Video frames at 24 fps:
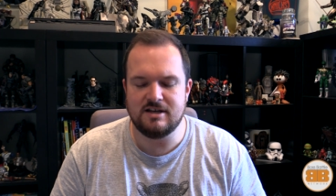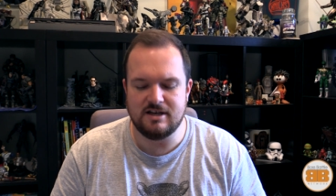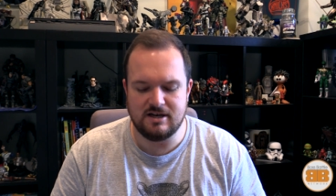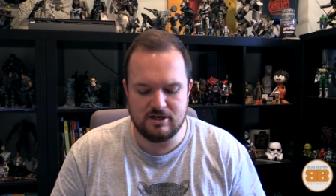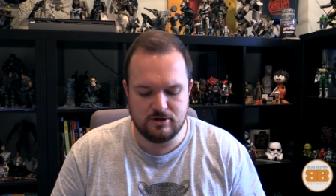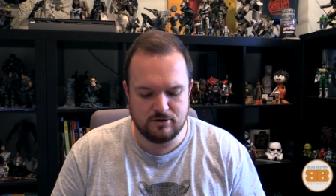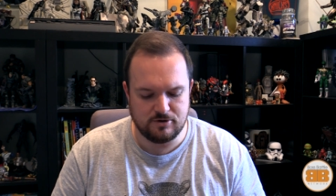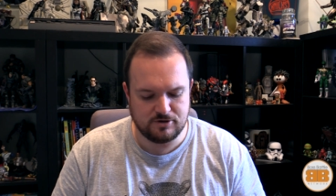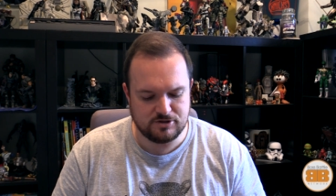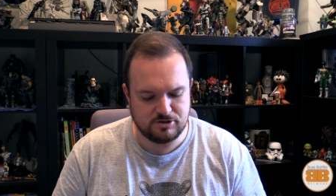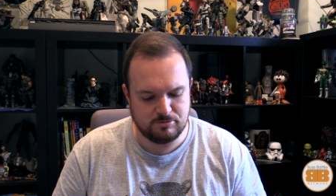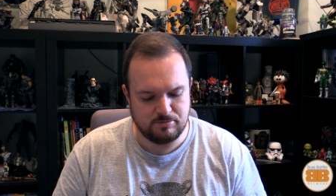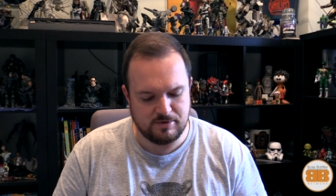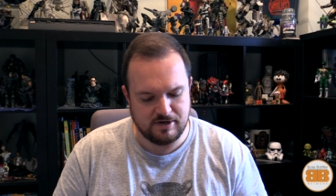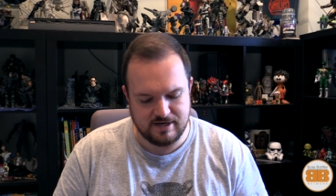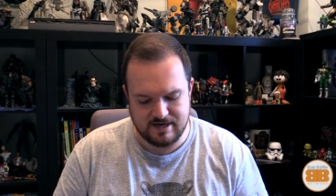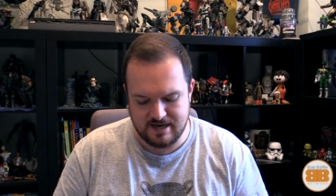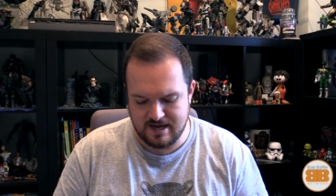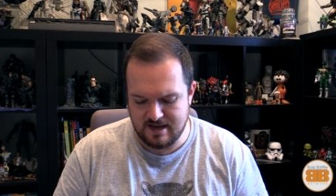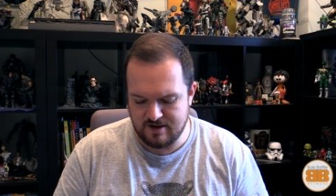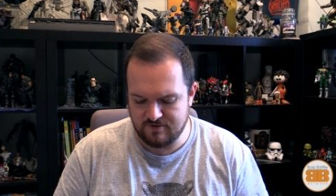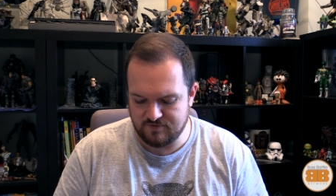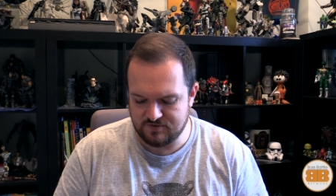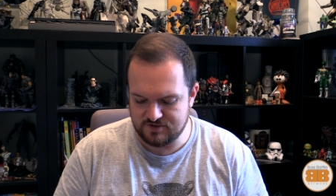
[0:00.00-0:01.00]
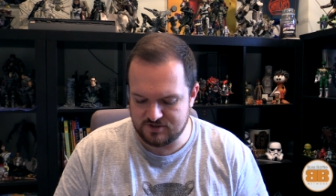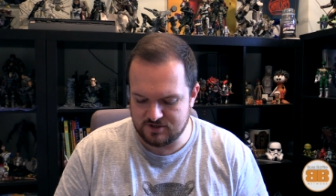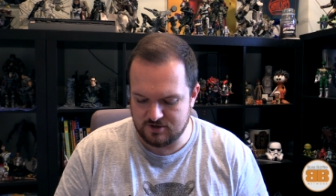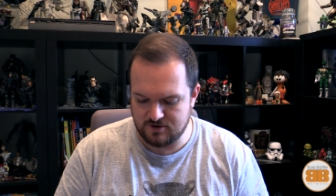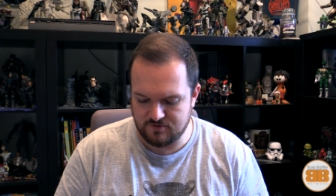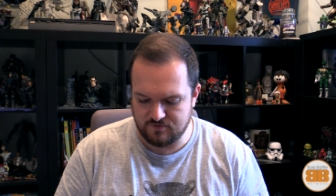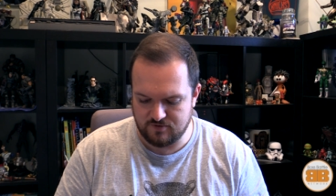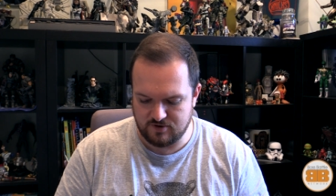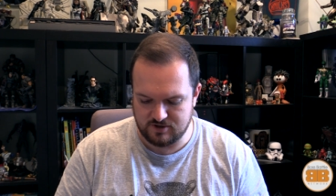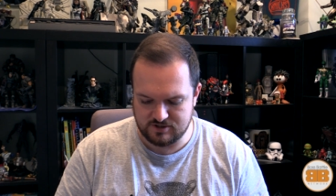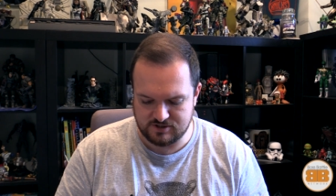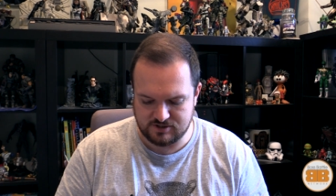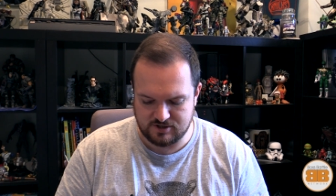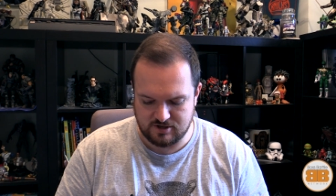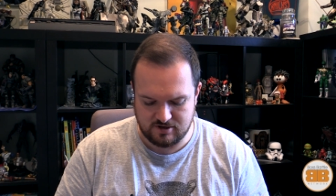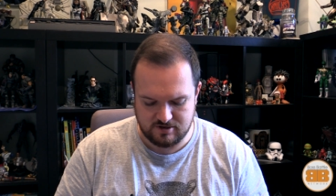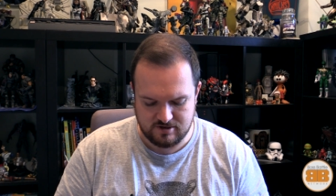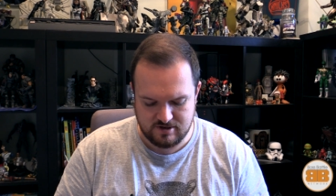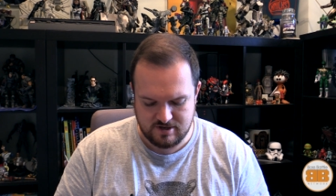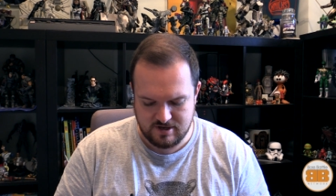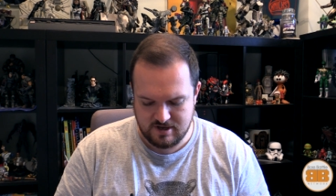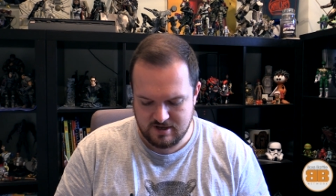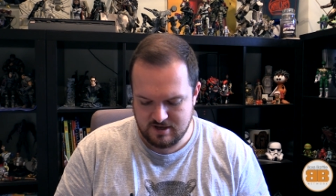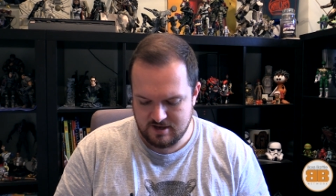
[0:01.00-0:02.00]
It looks a bit naff, so if I
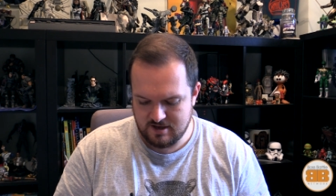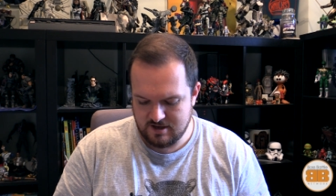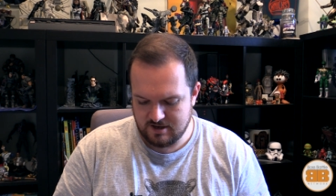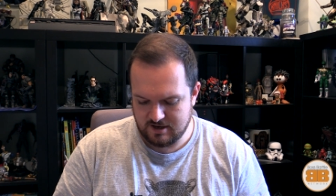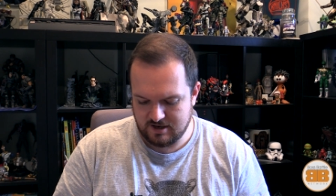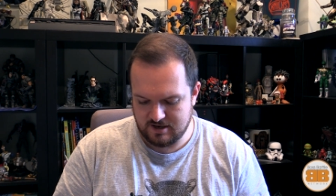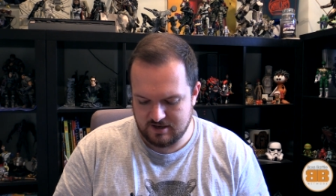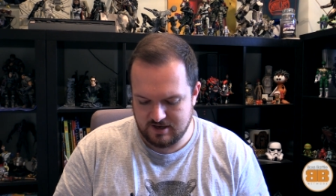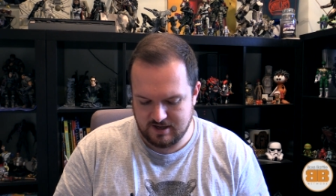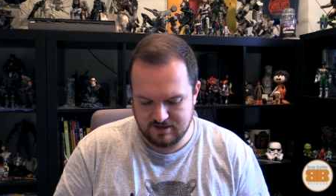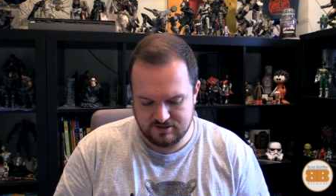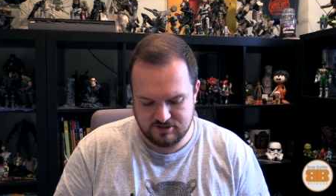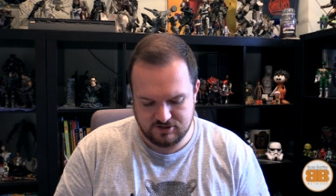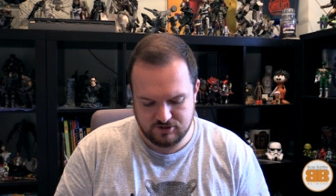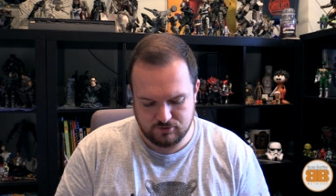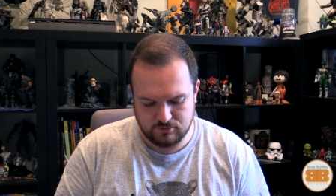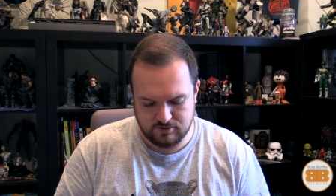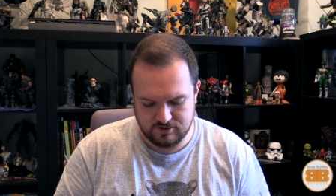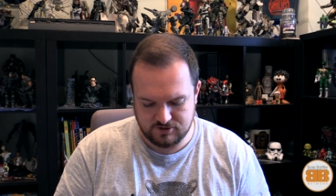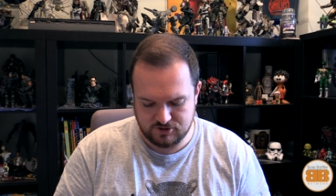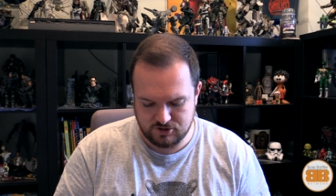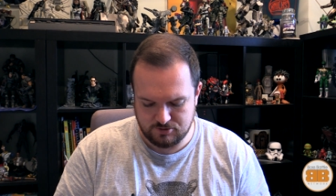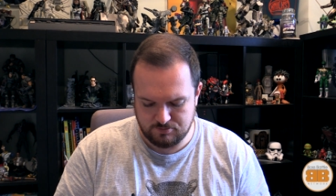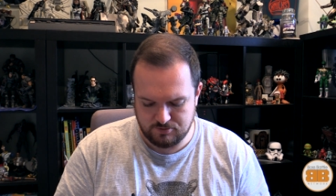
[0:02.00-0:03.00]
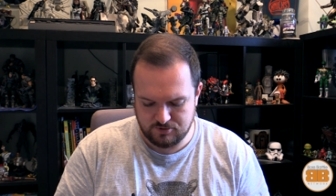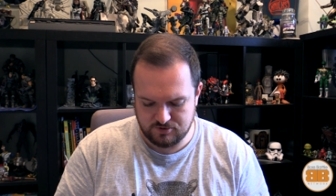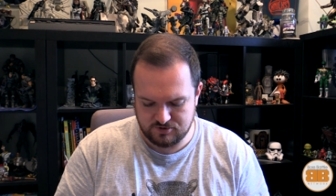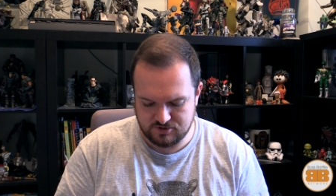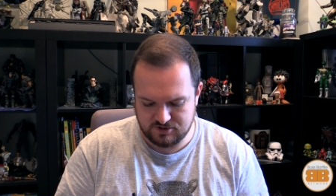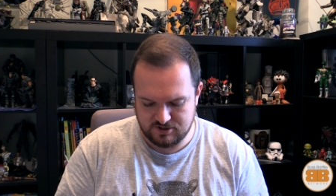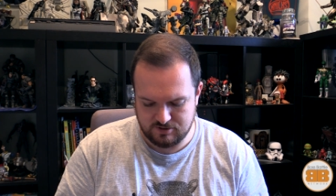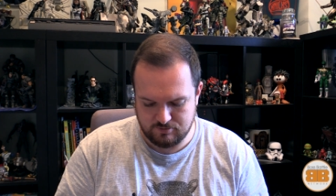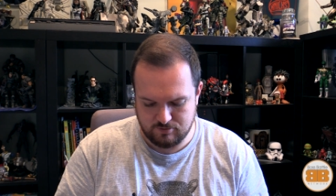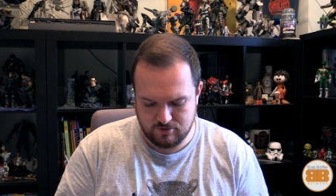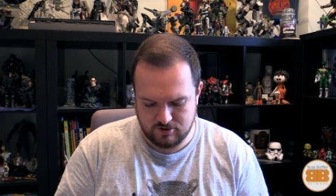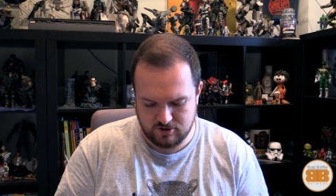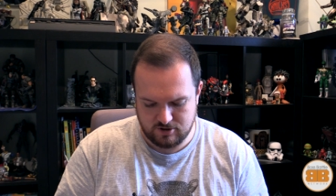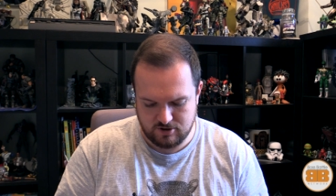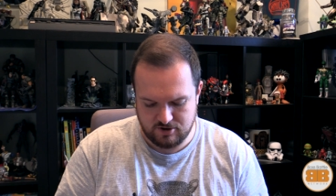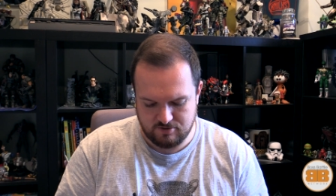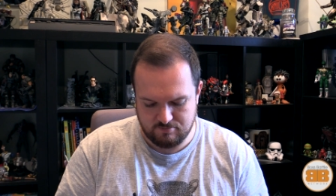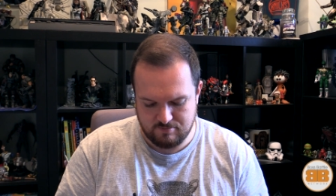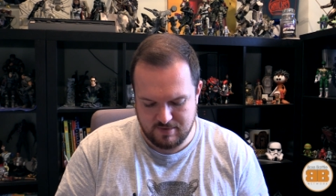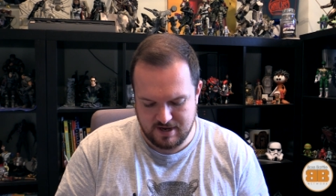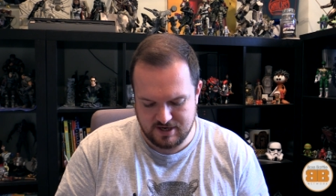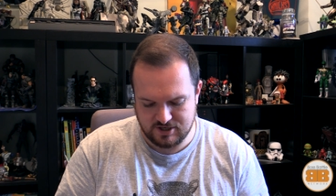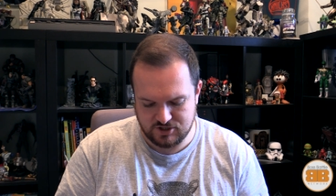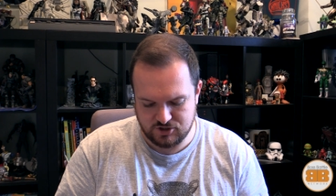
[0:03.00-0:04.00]
start connecting all this up, you'll see what kind
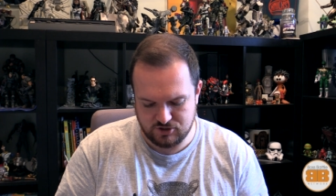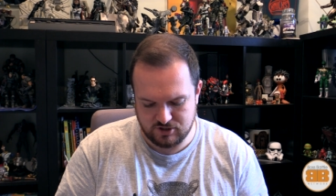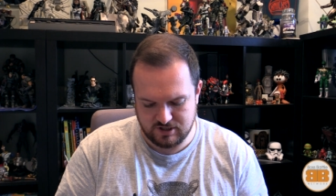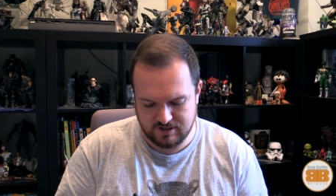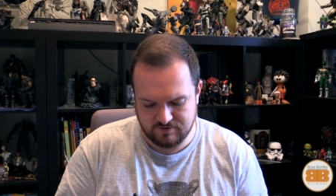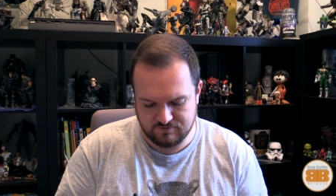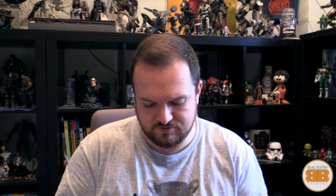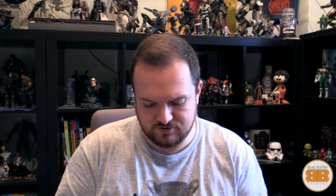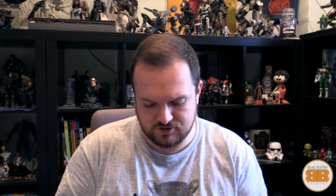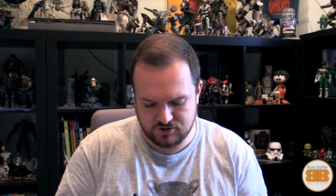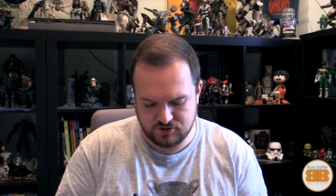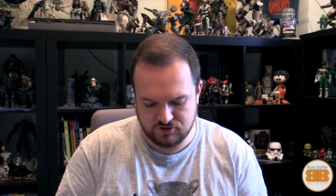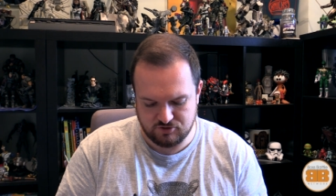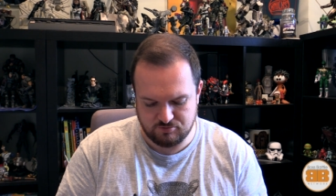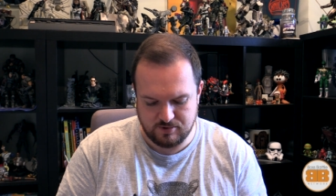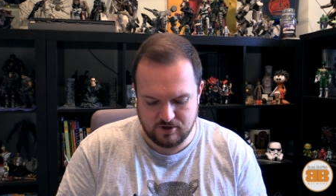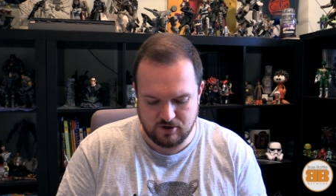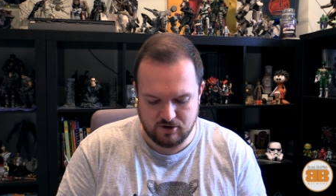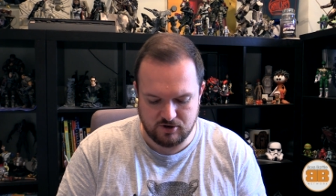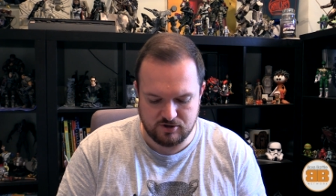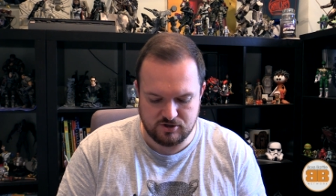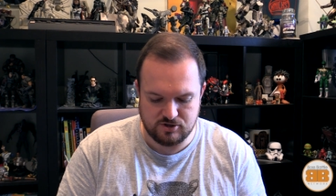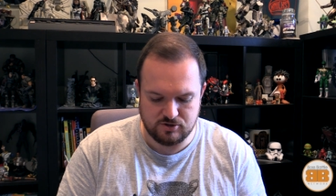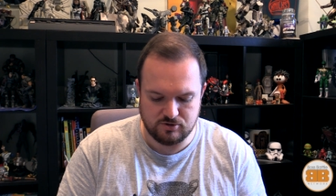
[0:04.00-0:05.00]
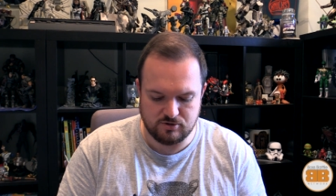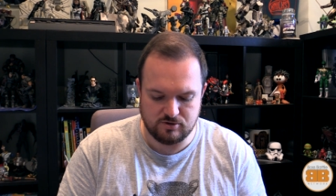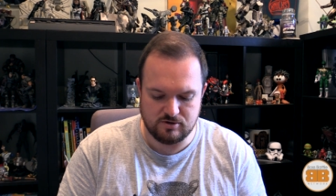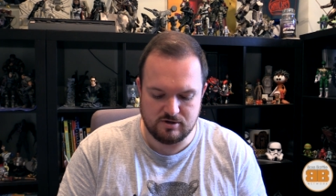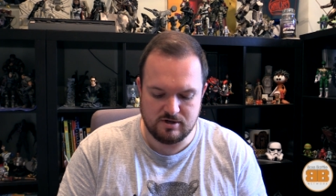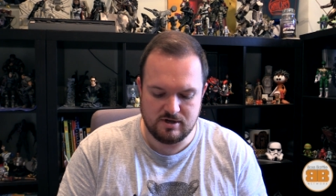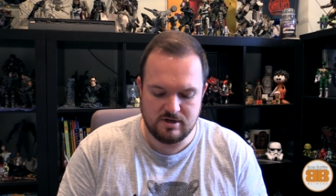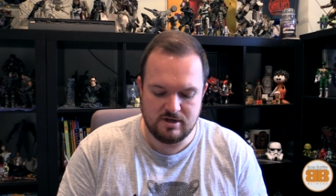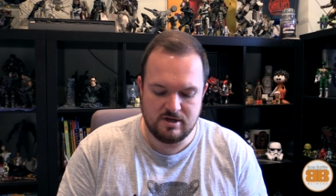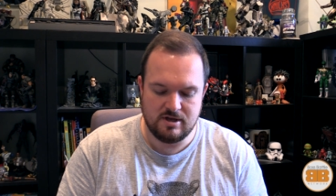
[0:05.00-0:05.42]
of mesh you're going to have to shove behind your